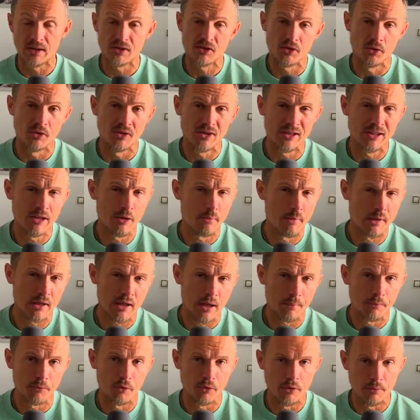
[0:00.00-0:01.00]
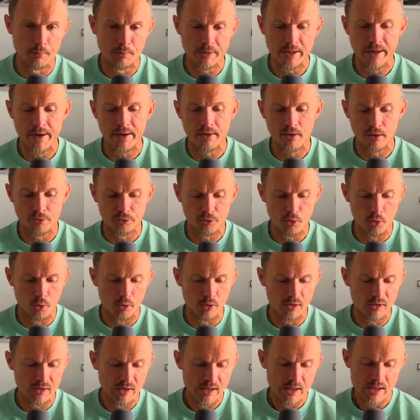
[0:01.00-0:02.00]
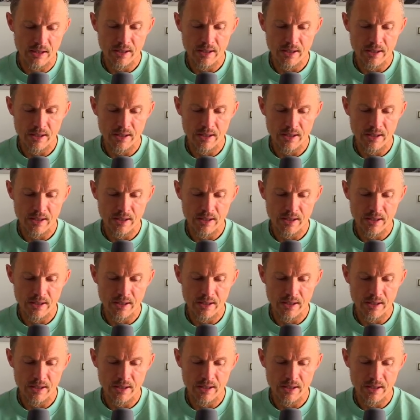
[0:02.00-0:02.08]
So it's a little bit up to the player, of course.